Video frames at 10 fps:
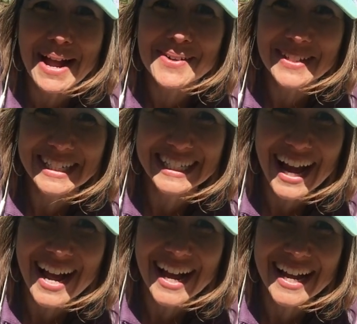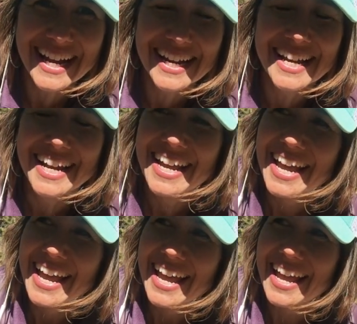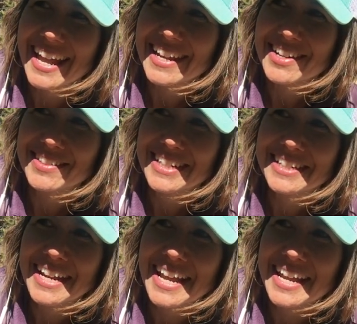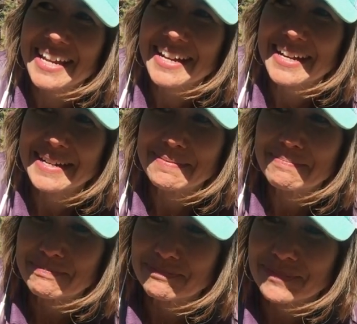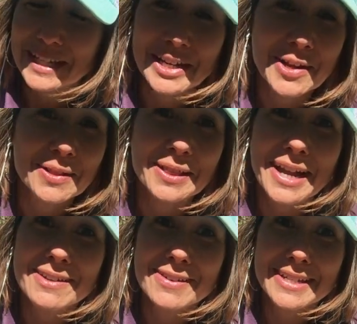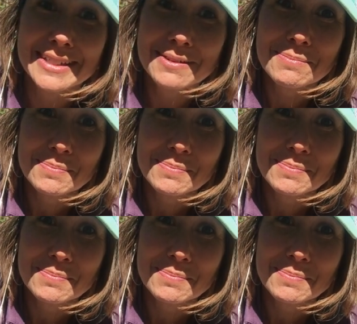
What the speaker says: outside. Today, life has